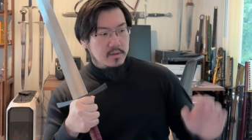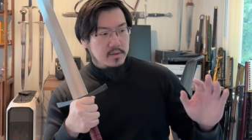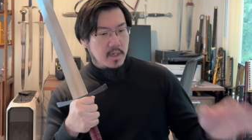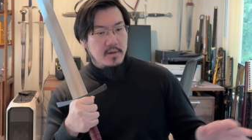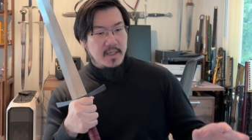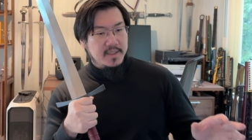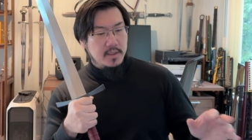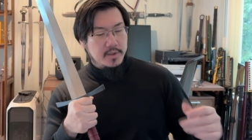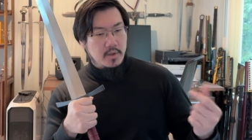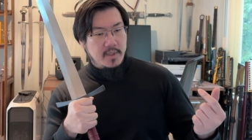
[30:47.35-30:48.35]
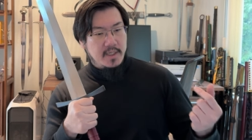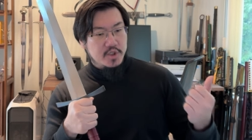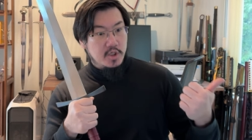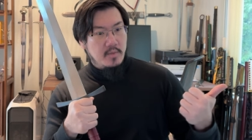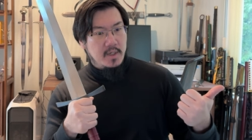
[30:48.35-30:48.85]
Currently, there's only the
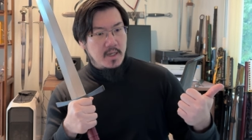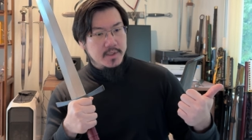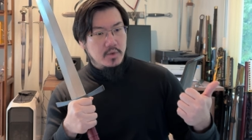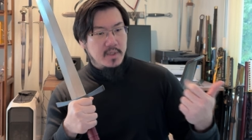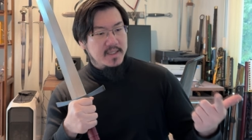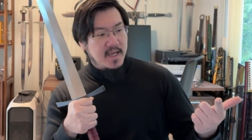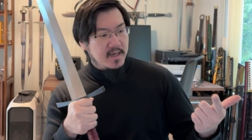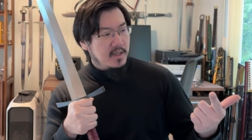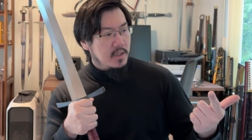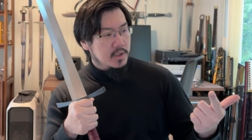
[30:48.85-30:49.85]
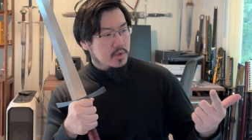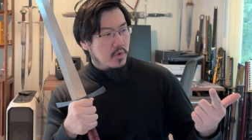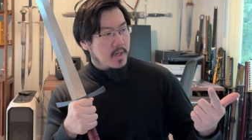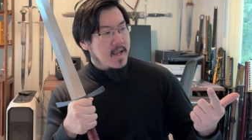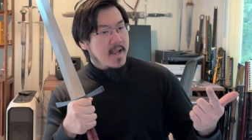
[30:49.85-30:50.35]
German longsword, Italian
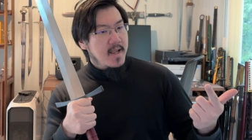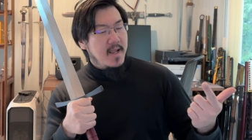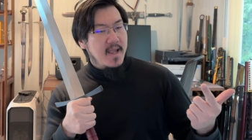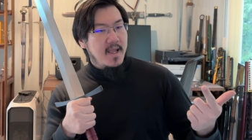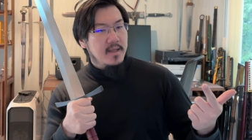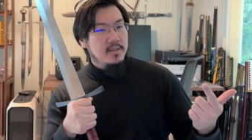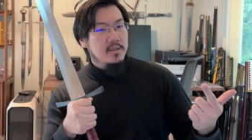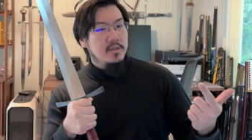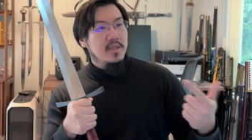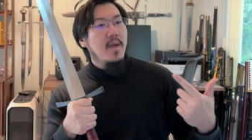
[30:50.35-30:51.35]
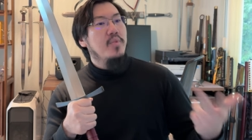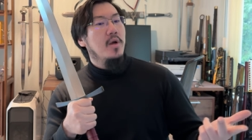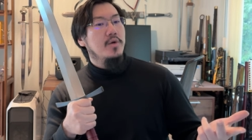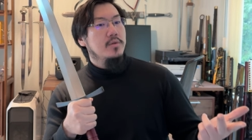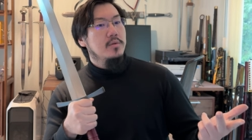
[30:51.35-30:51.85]
longsword, and
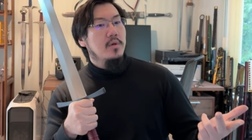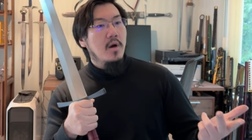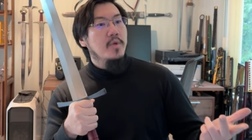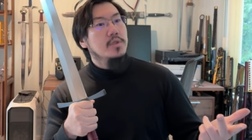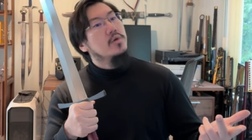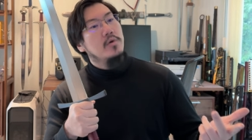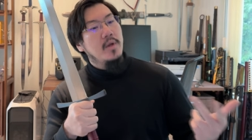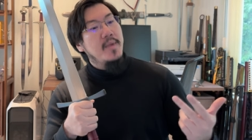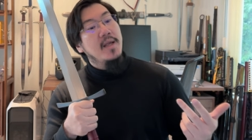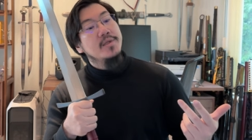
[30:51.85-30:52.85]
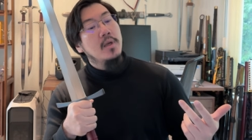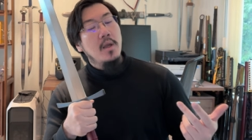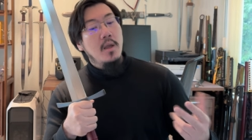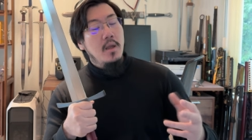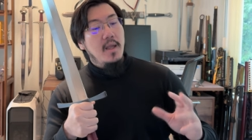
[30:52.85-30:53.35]
Templar arming sword remains.
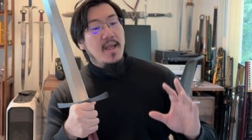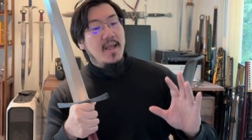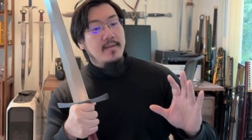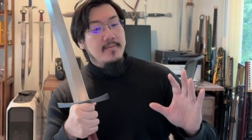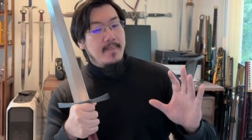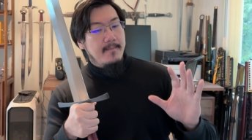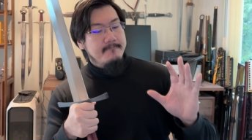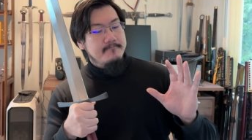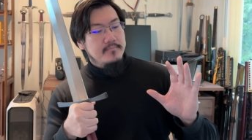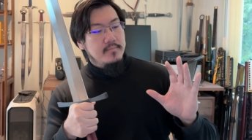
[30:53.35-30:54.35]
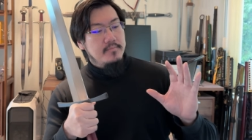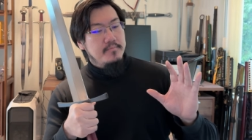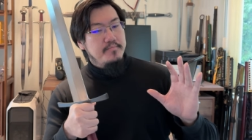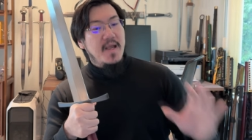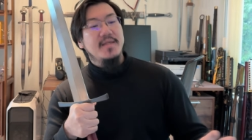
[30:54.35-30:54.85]
And
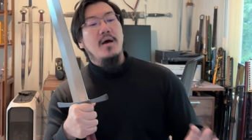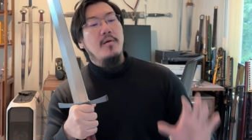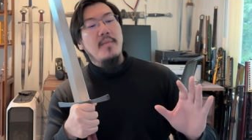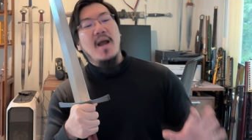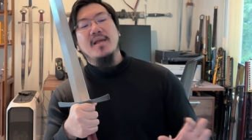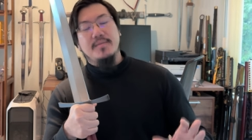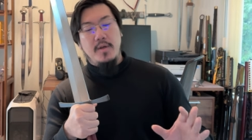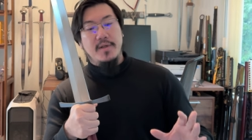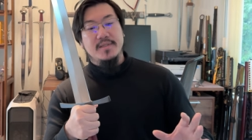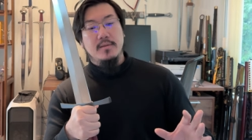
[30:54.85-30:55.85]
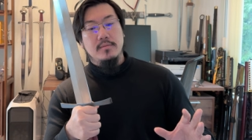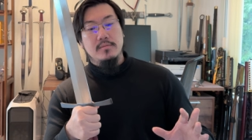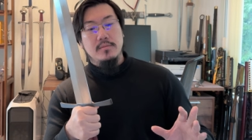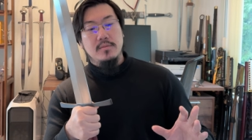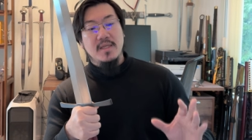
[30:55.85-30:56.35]
based on my experience,
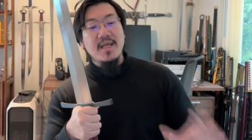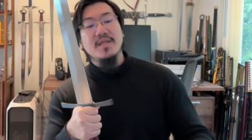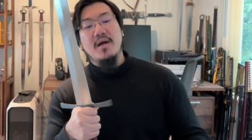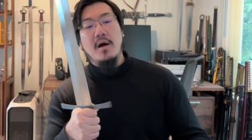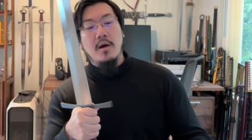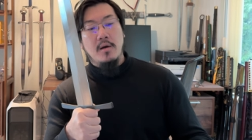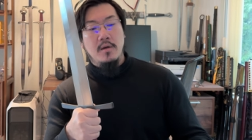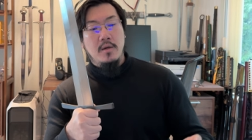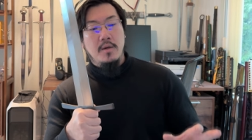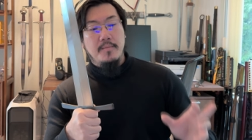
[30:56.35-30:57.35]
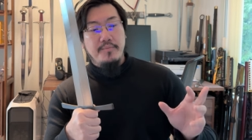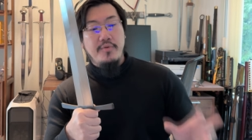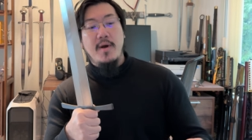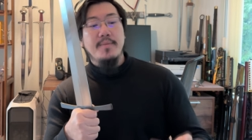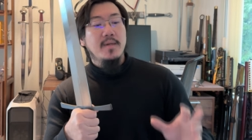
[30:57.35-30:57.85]
these are
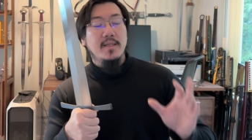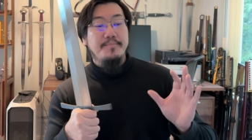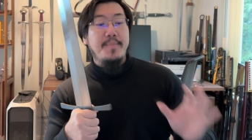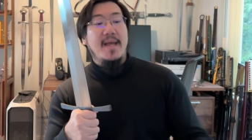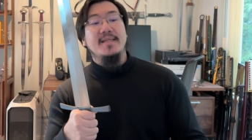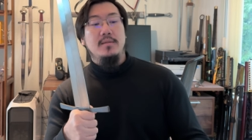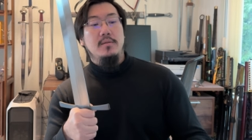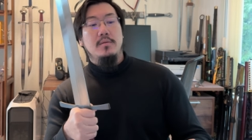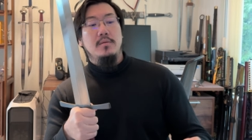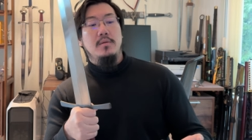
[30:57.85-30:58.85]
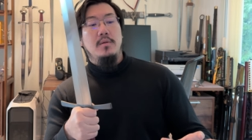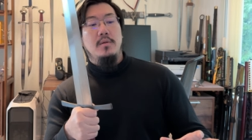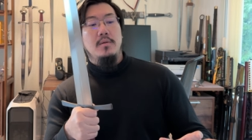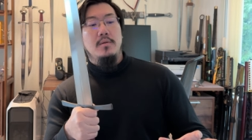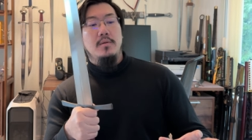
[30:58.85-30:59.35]
probably the best
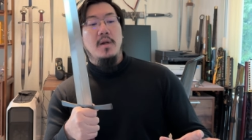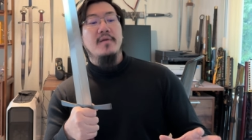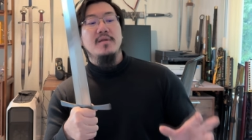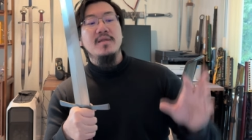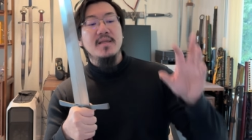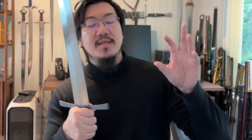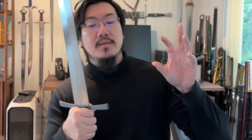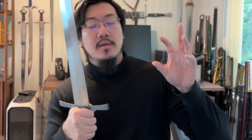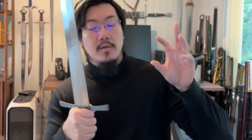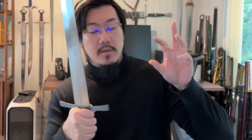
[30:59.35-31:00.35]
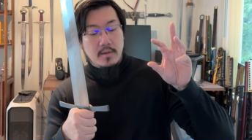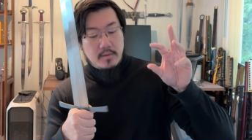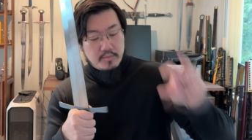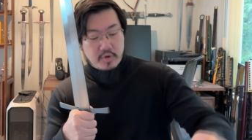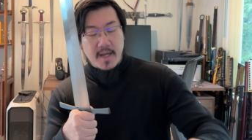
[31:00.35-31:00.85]
right, in this
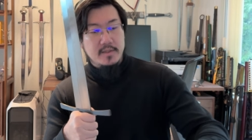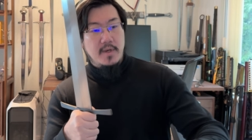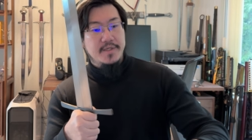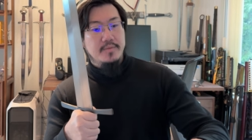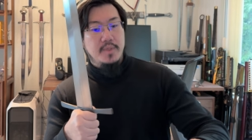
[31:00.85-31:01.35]
price range